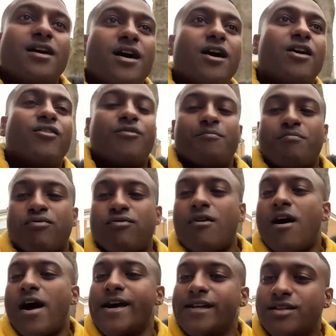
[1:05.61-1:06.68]
of
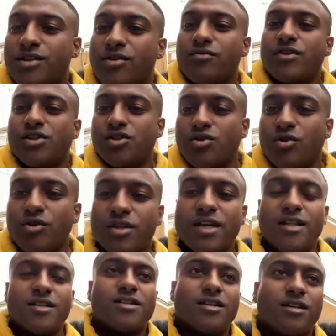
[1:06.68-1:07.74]
pride restored
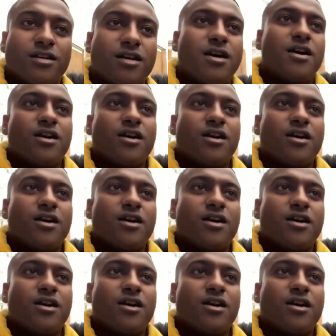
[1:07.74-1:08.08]
into